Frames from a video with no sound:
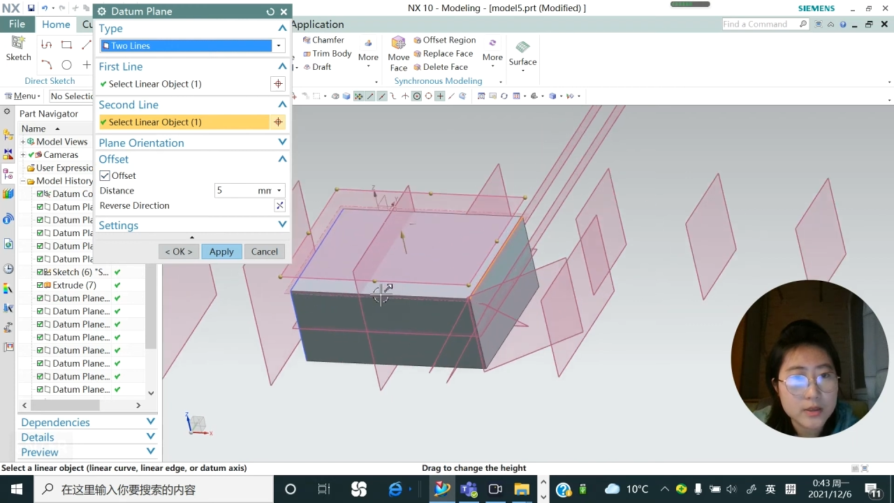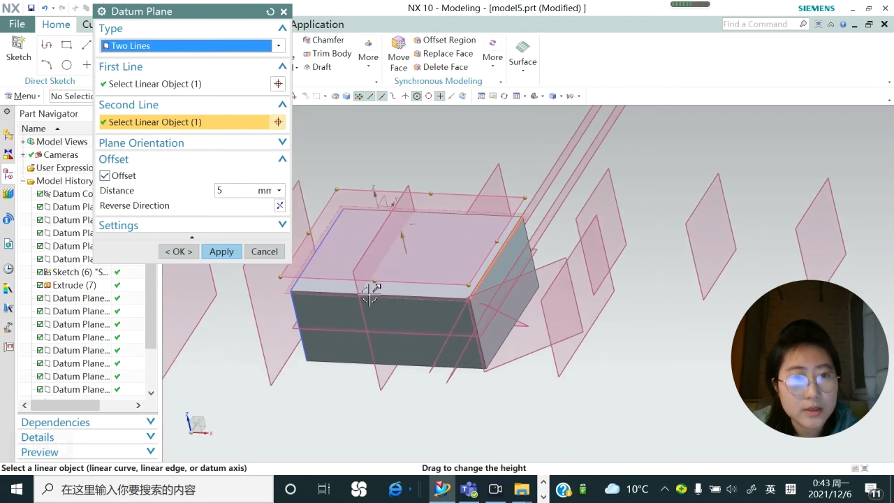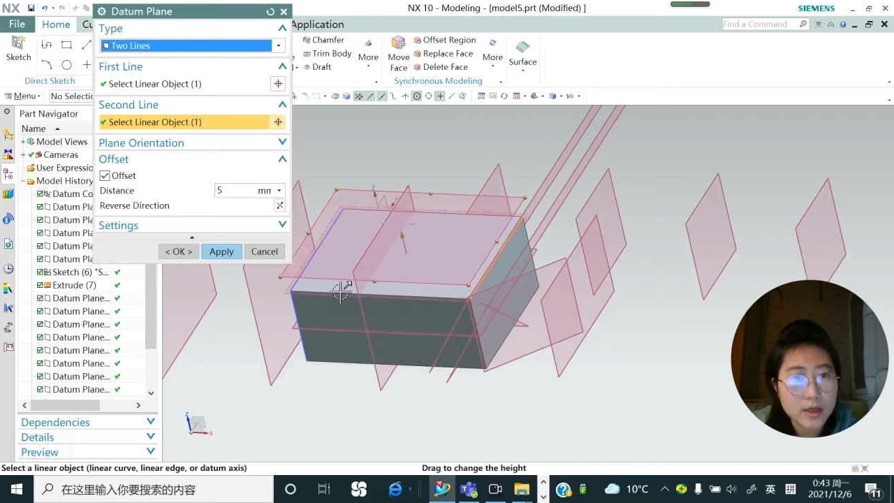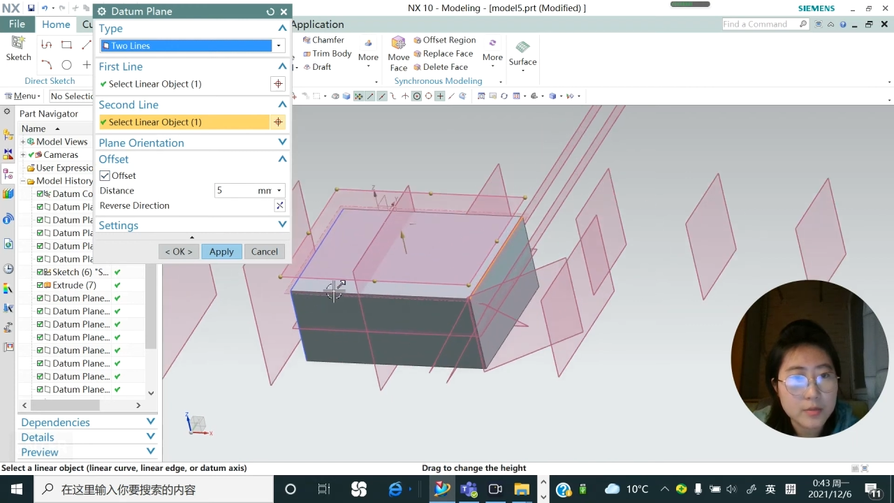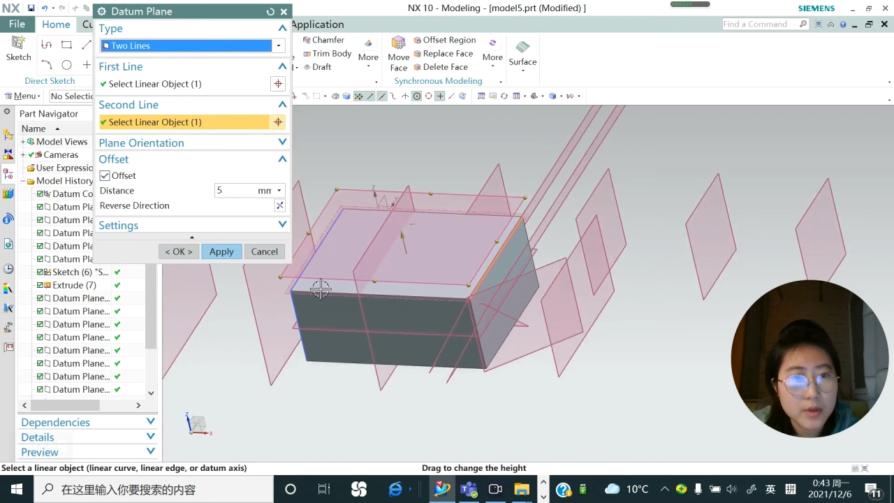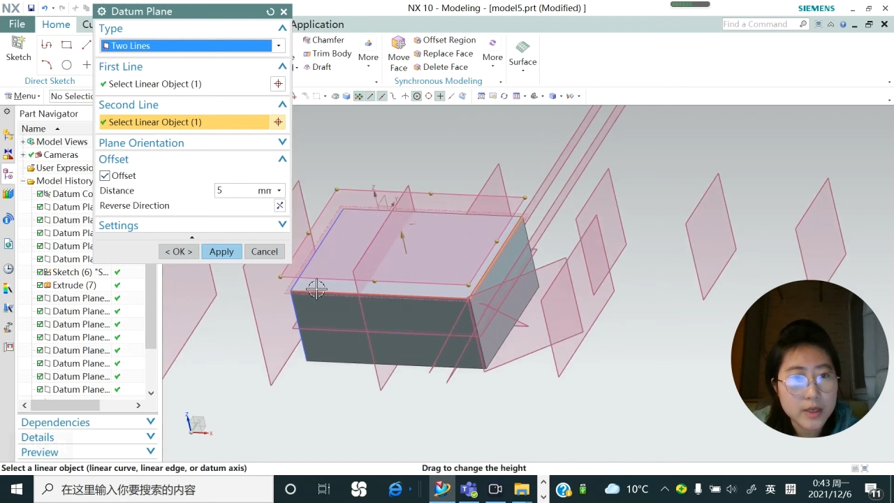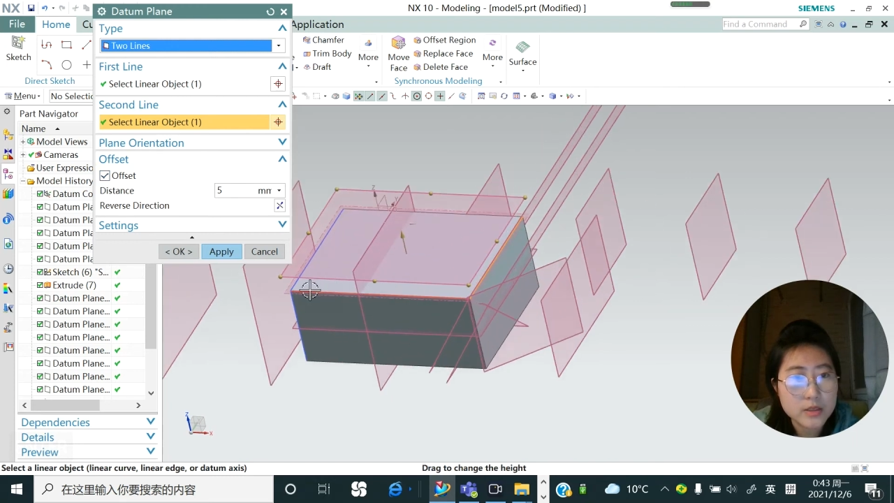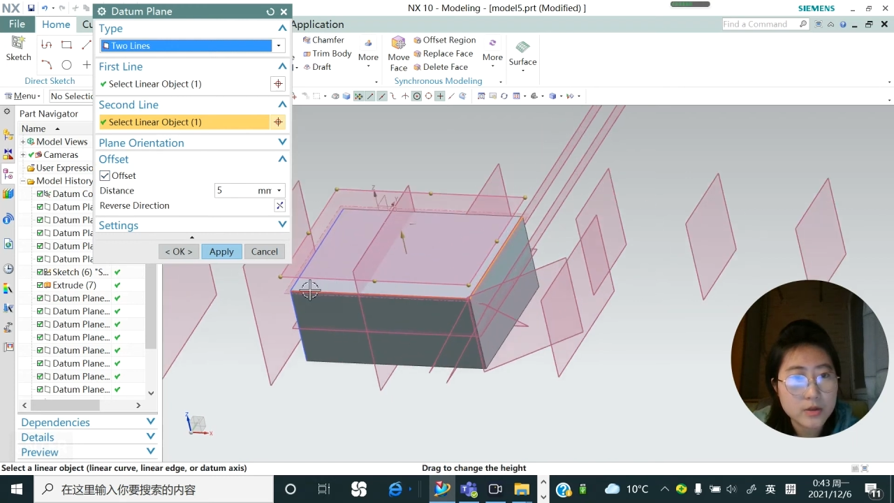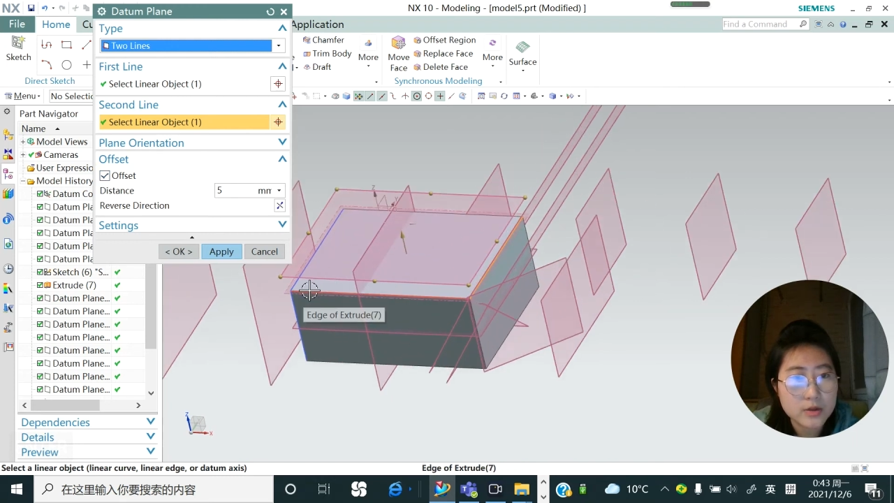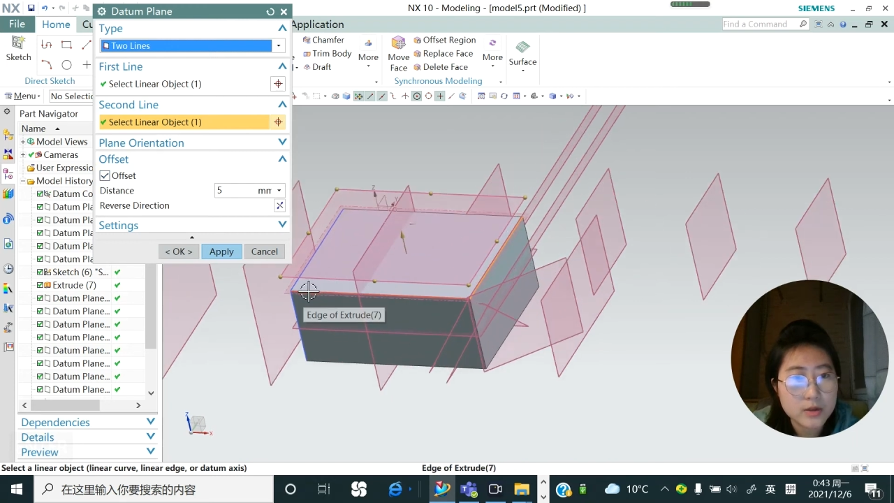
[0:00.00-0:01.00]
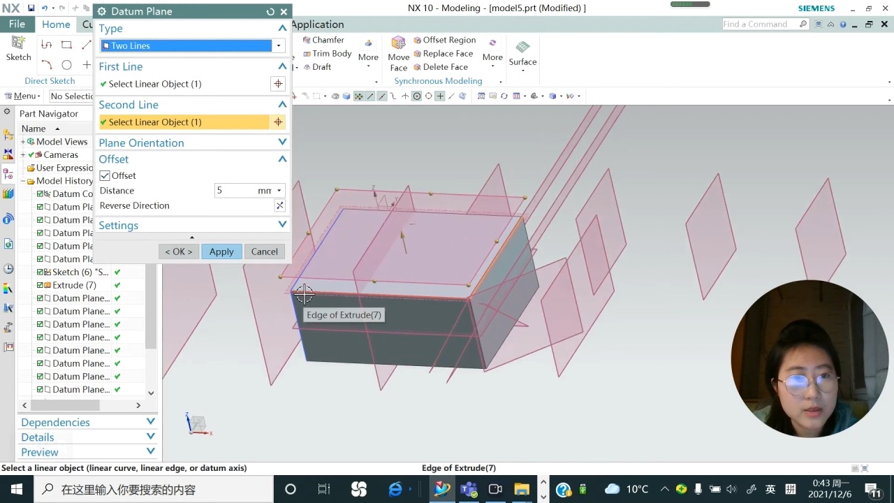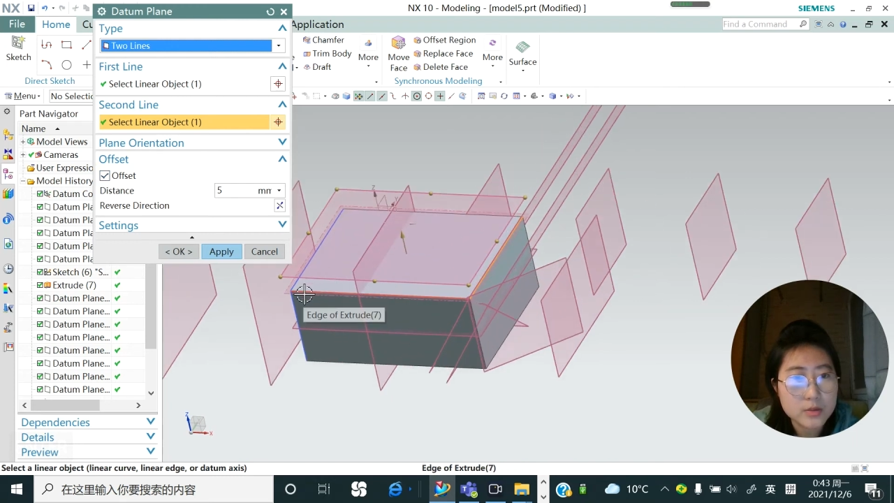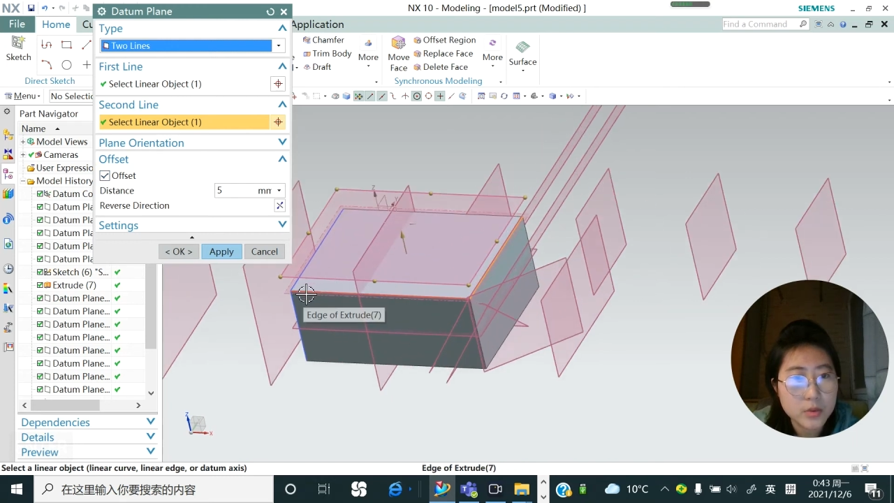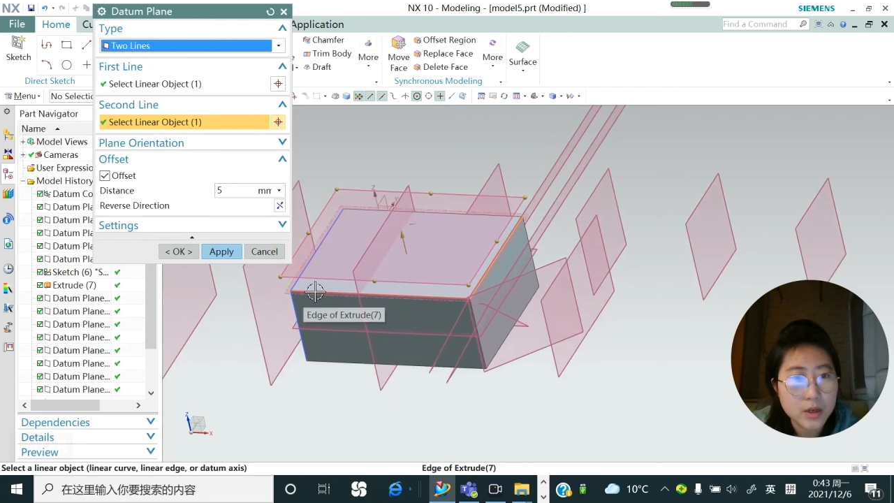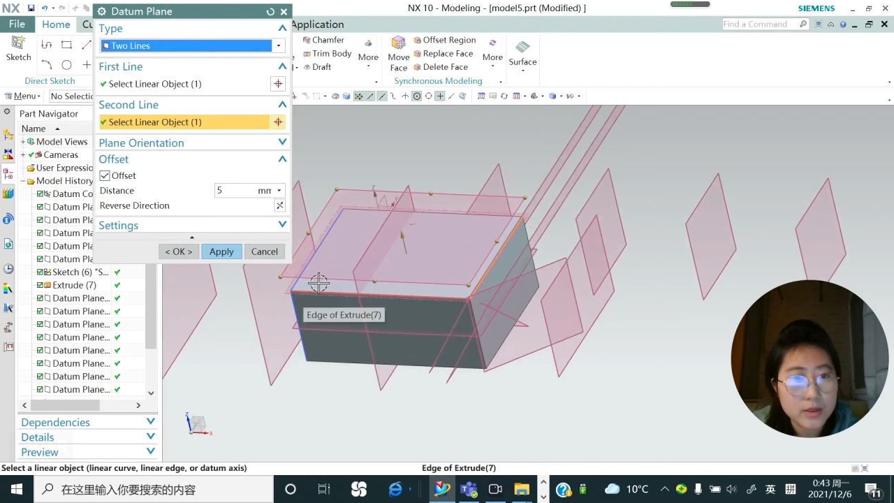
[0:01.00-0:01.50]
then I can, based on these
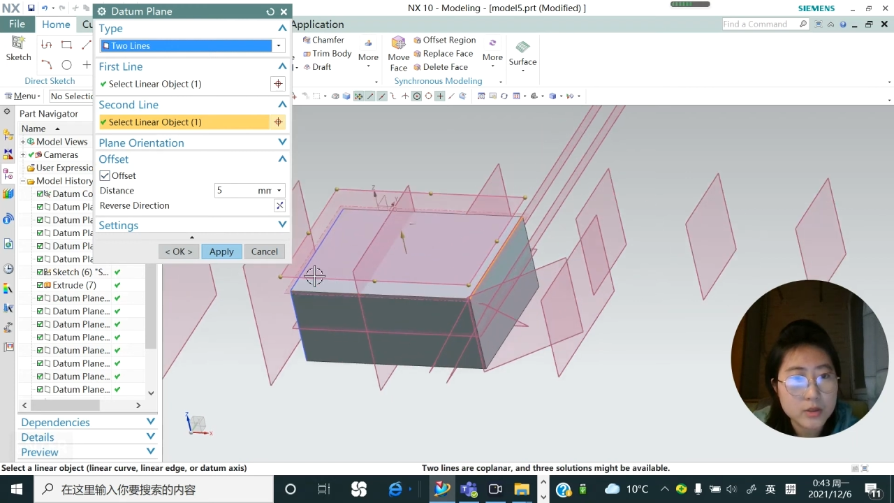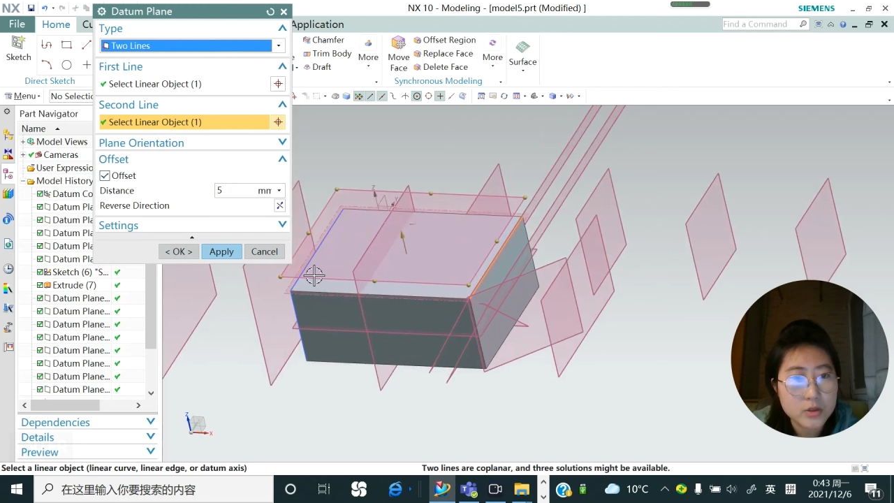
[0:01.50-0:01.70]
plans,